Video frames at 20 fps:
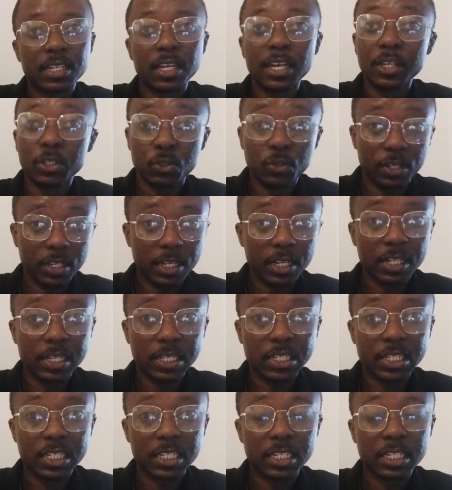into
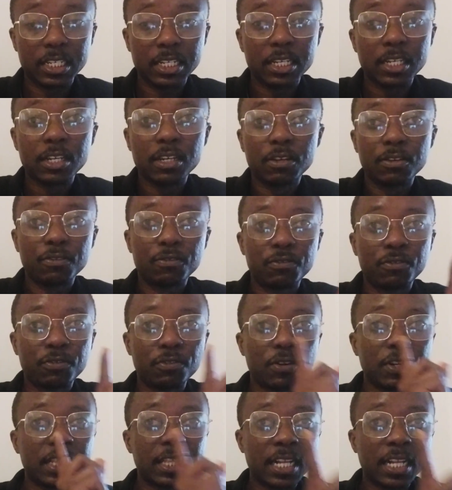English for